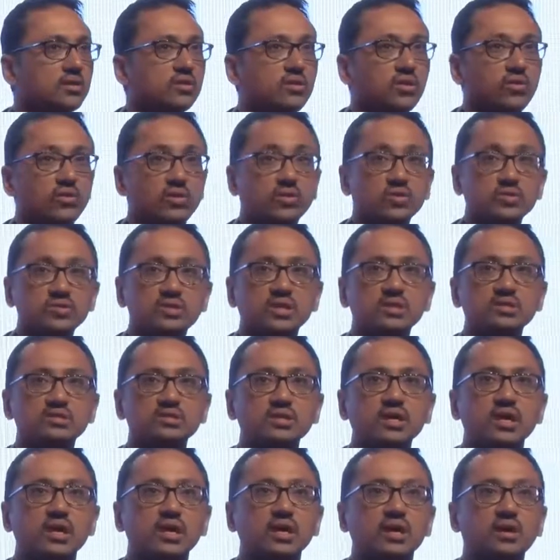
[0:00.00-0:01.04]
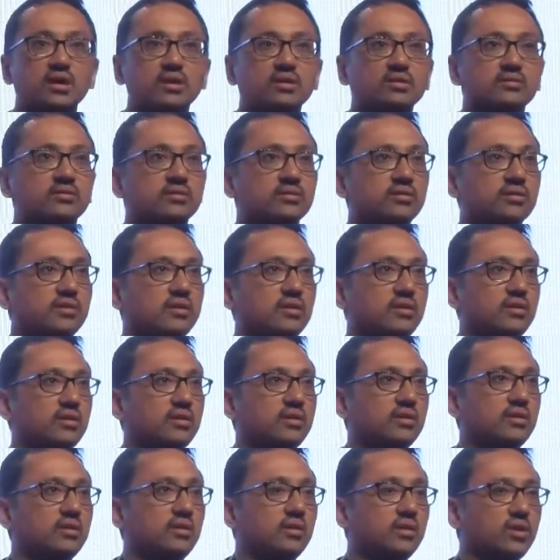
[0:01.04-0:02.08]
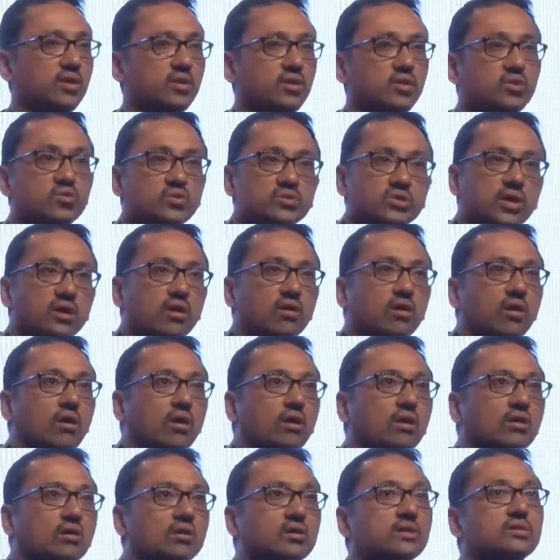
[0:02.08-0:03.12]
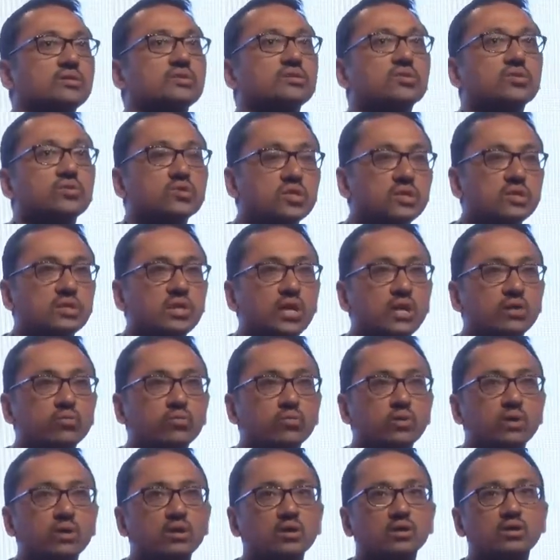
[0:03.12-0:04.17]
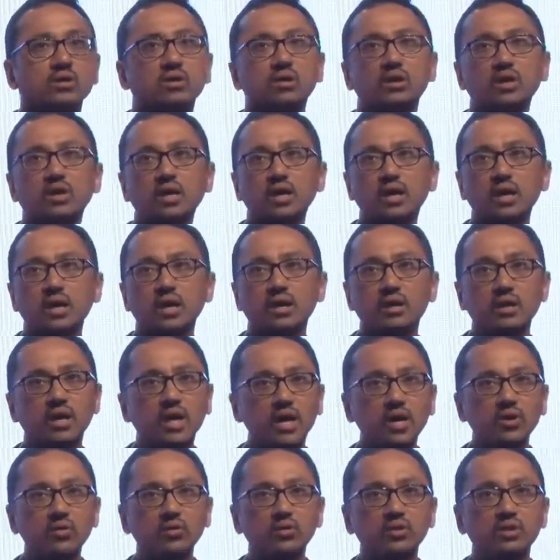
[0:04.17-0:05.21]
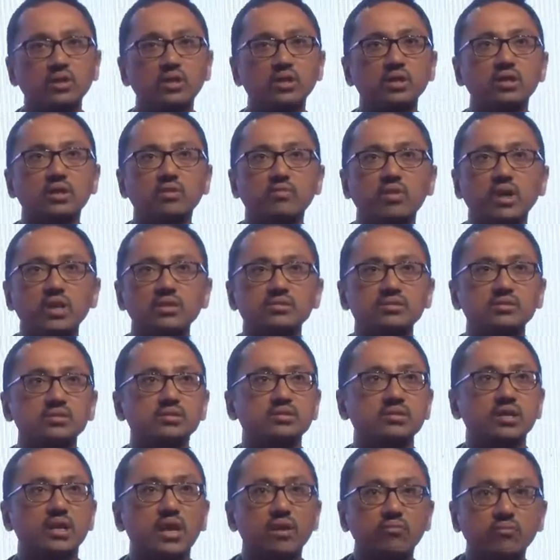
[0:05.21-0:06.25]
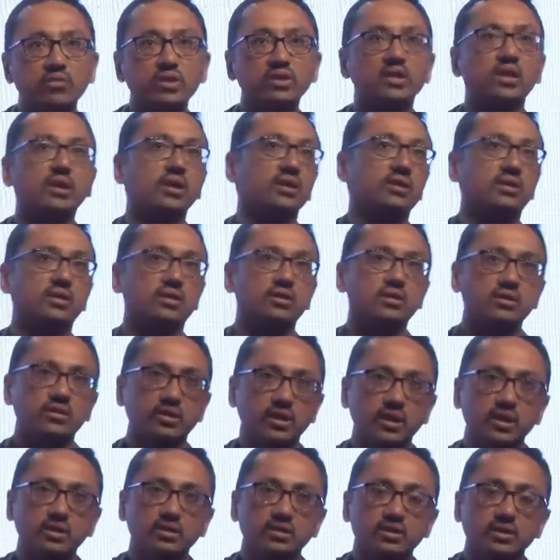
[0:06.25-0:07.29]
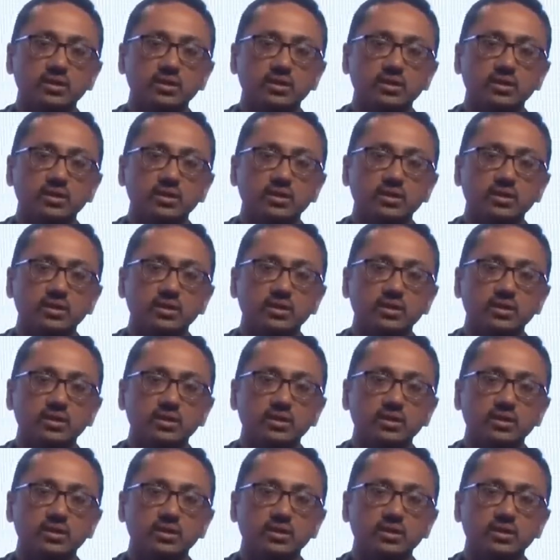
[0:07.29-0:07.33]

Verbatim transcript: Your users are you know, using all the social network and IoT devices and everything, right?